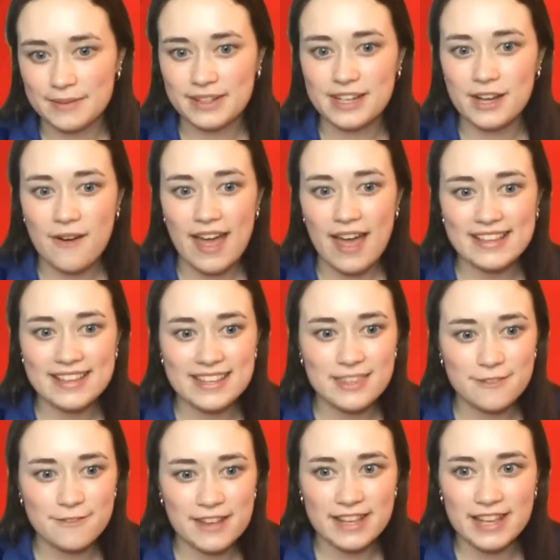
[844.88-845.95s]
go ahead and get
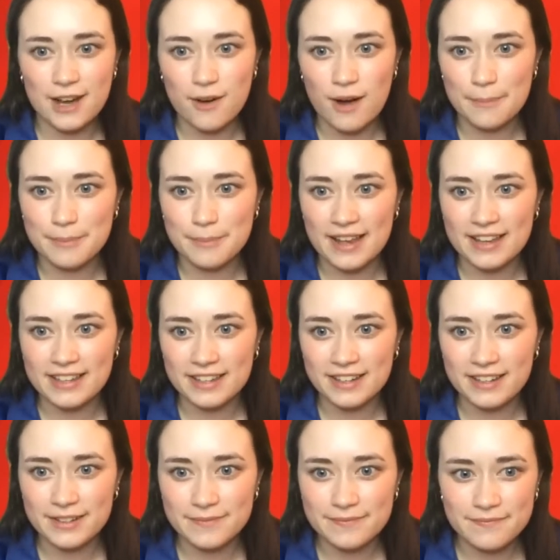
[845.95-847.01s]
the video up right
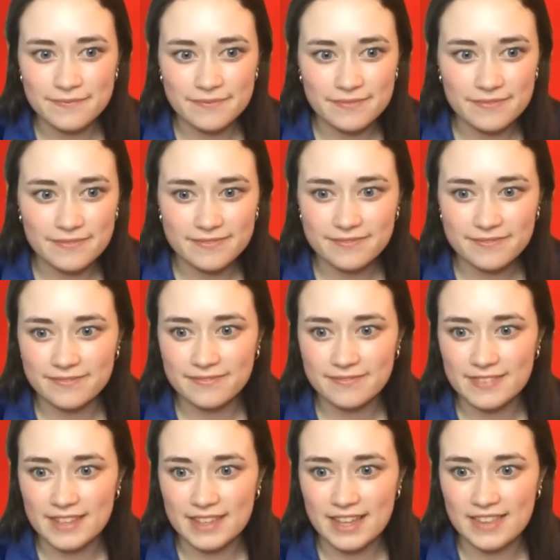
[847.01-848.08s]
here,
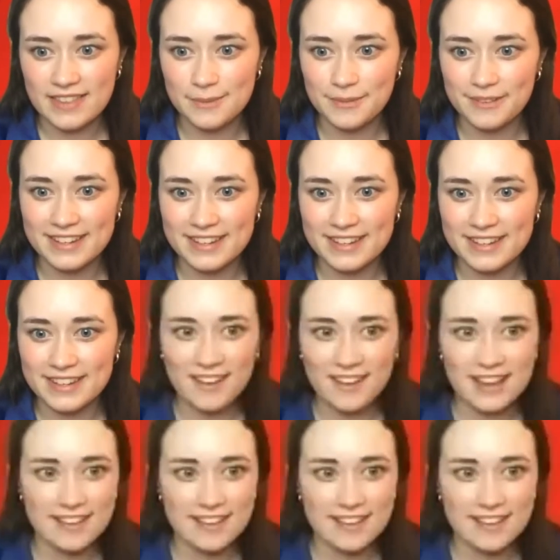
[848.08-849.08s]
and then we'll get started.